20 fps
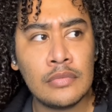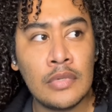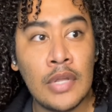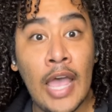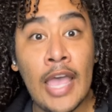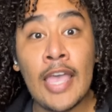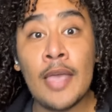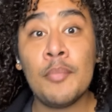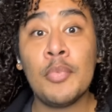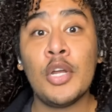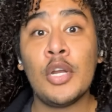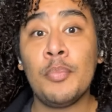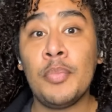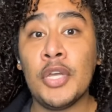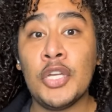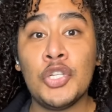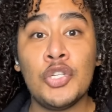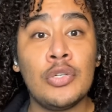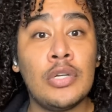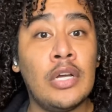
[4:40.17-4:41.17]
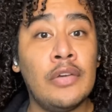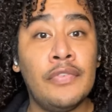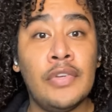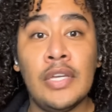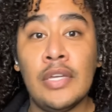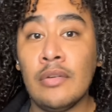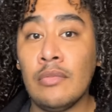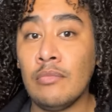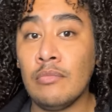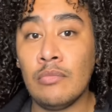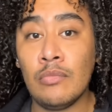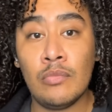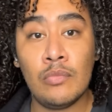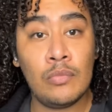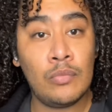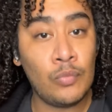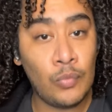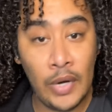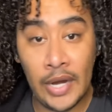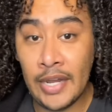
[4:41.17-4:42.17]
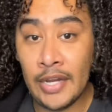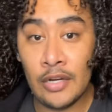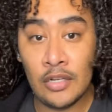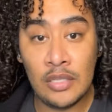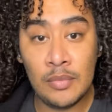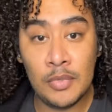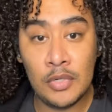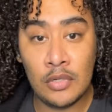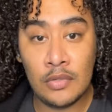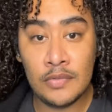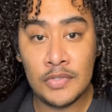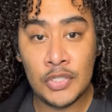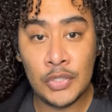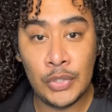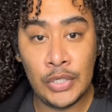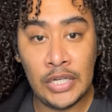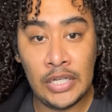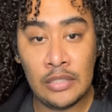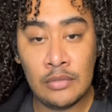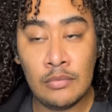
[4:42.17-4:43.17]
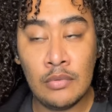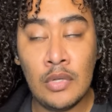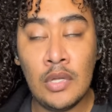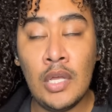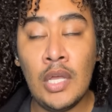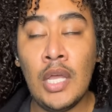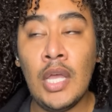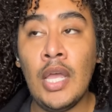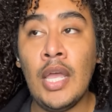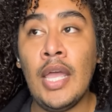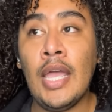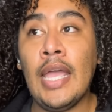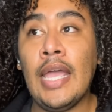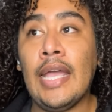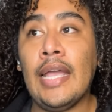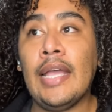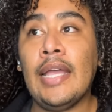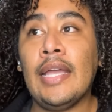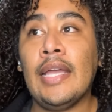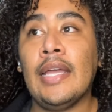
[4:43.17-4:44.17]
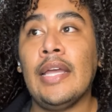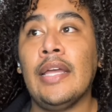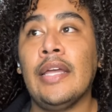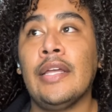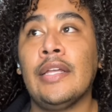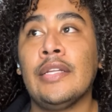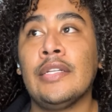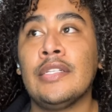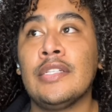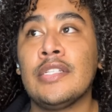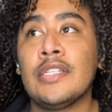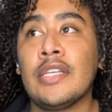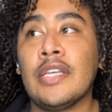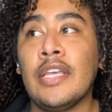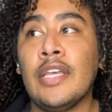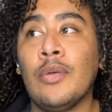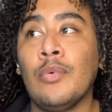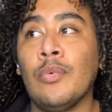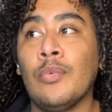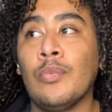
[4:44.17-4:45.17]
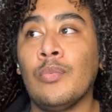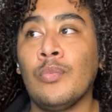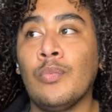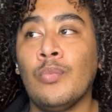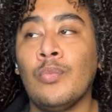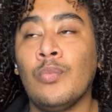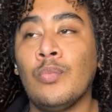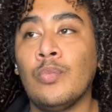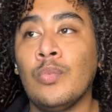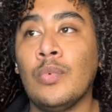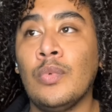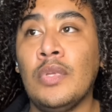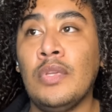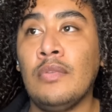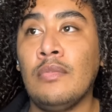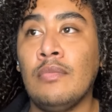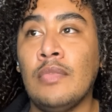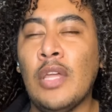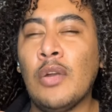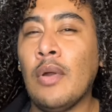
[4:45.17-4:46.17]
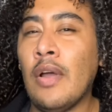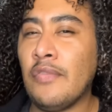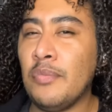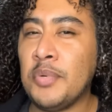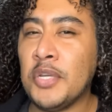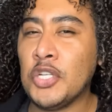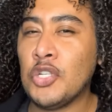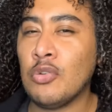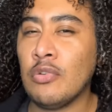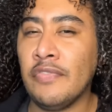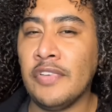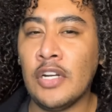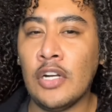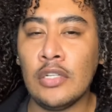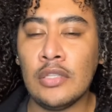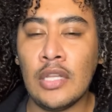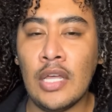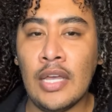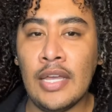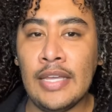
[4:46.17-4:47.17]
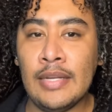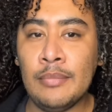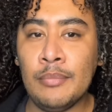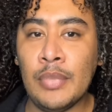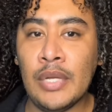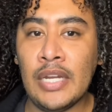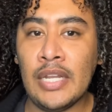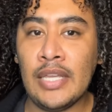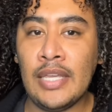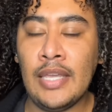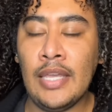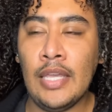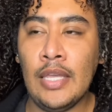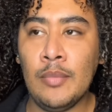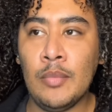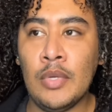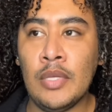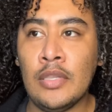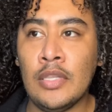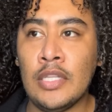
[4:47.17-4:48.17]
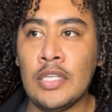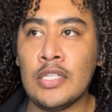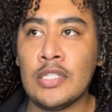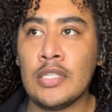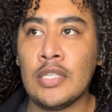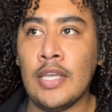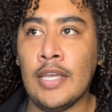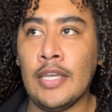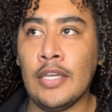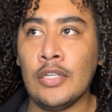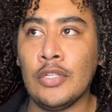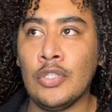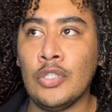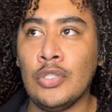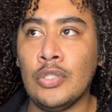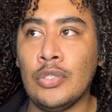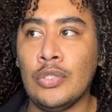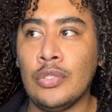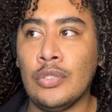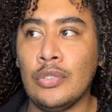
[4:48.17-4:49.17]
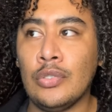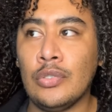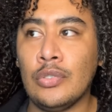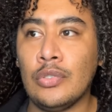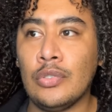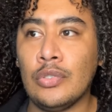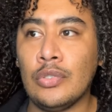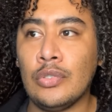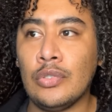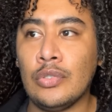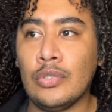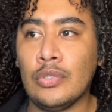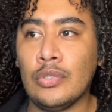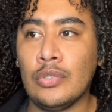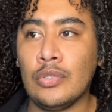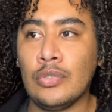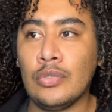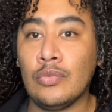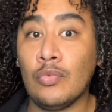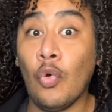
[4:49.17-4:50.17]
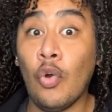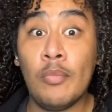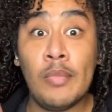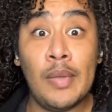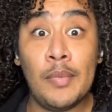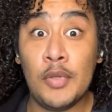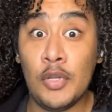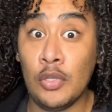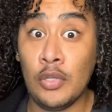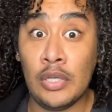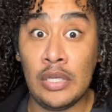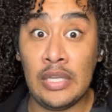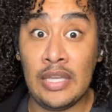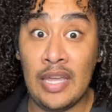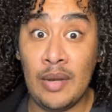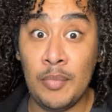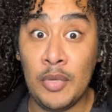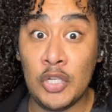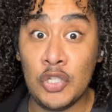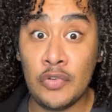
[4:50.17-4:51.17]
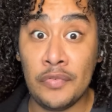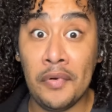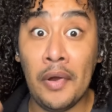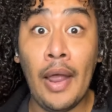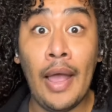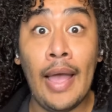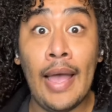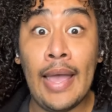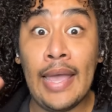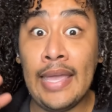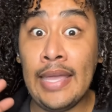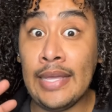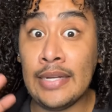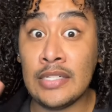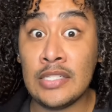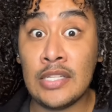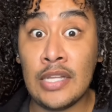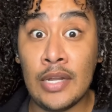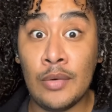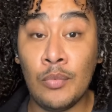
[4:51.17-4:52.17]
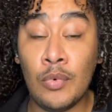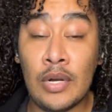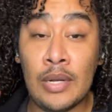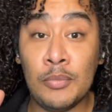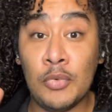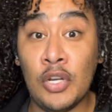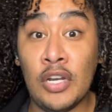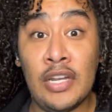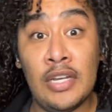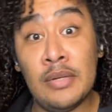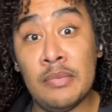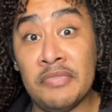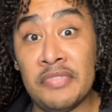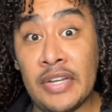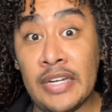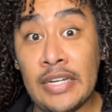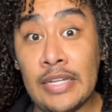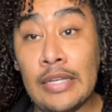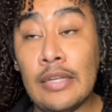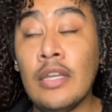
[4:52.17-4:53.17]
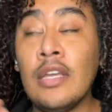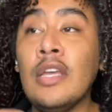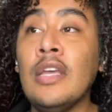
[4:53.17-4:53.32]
I can put a picture of it right here in the middle of the screen. And they don't have a picture of it online, but it came in this like, or maybe you're looking at a picture of it. I can't decide what I'm going to end up finding.